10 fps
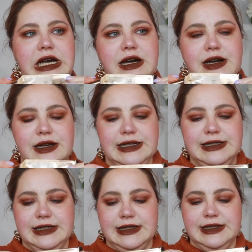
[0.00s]

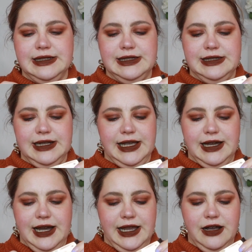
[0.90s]
Listen, this is
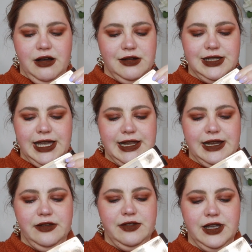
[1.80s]
like, I can't get
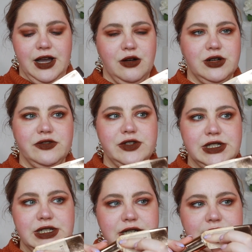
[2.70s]
anything out of
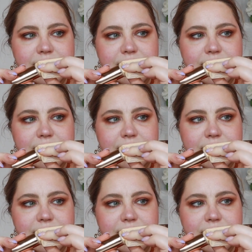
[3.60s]
it.